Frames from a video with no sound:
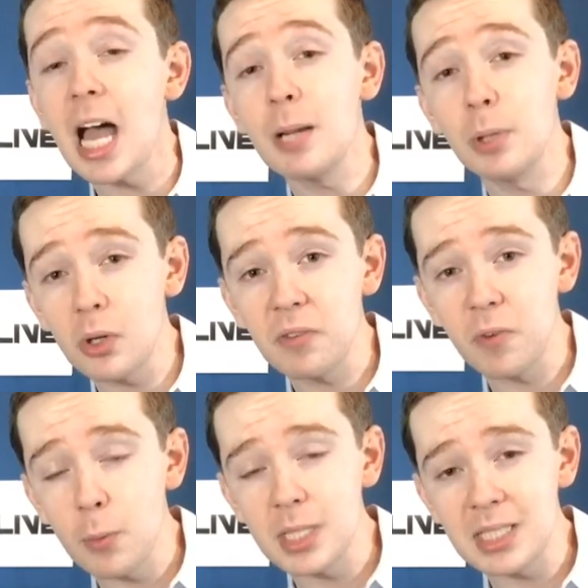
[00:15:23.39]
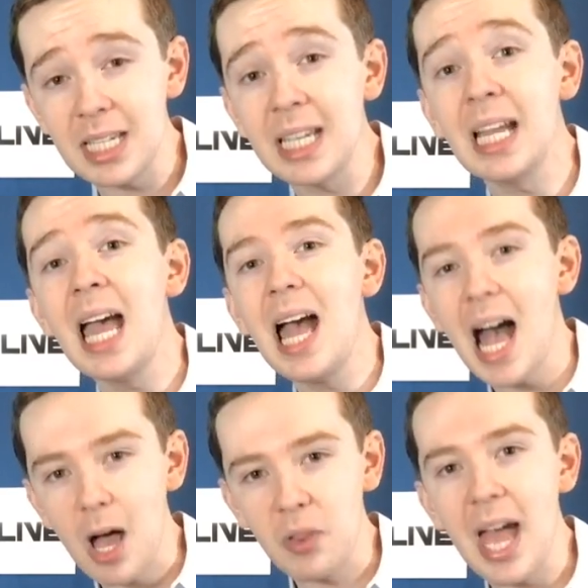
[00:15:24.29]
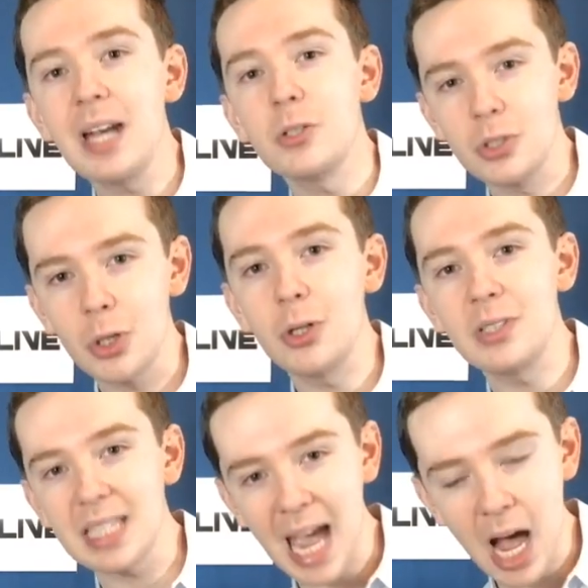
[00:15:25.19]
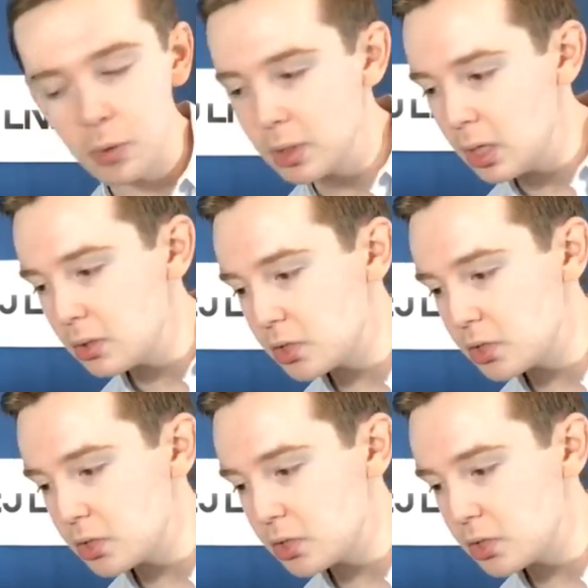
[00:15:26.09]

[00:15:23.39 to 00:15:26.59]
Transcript: I am looking forward to seeing how that turns out.